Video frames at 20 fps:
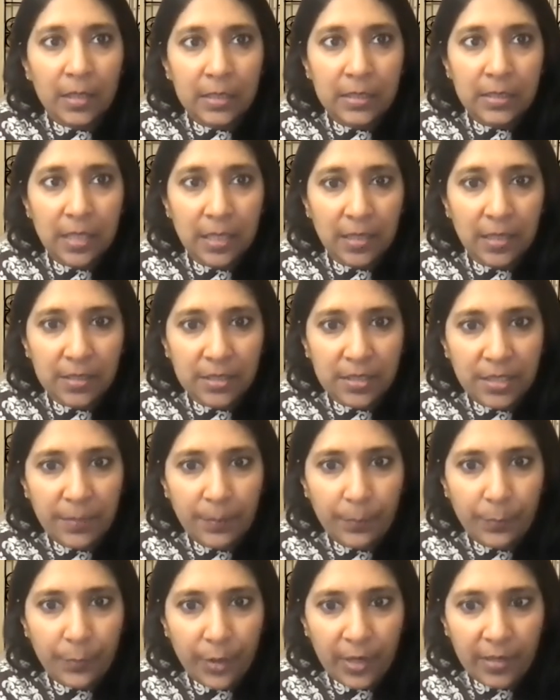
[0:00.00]
Take a
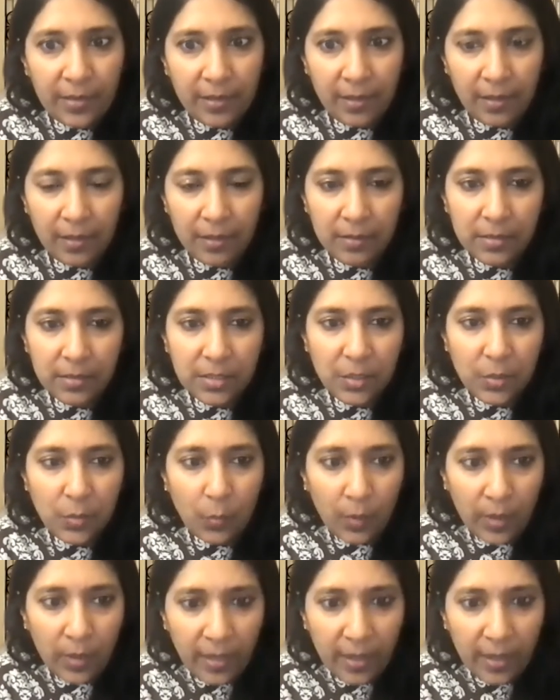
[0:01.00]
deep breath in
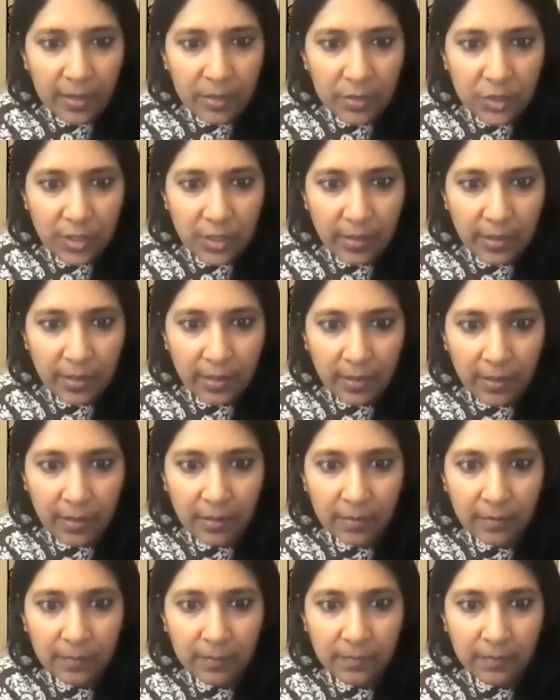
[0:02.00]
slowly and gently.